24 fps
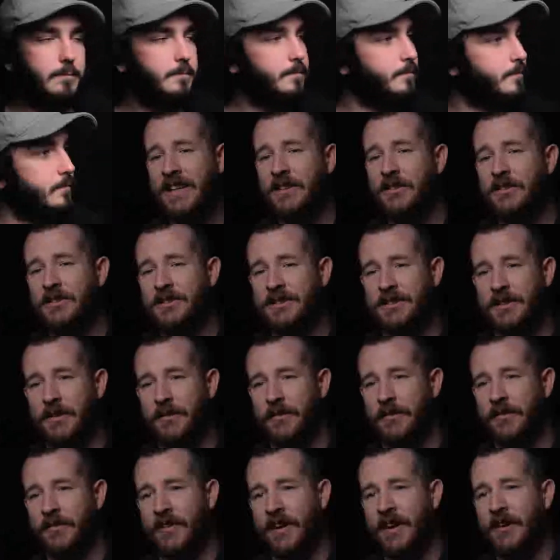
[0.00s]
It feels if
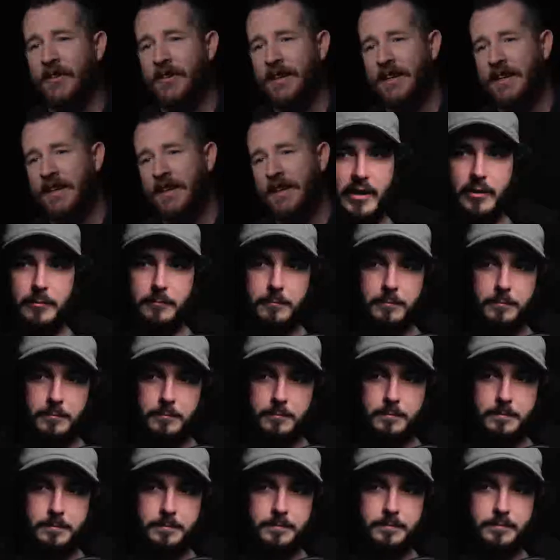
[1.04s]
you can very talk about that.
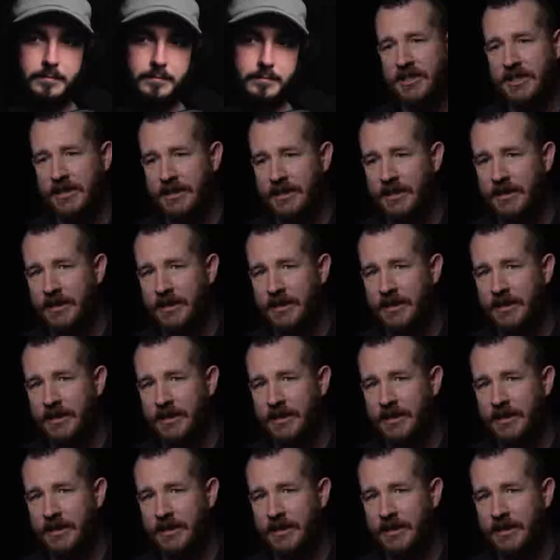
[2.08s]
High budget.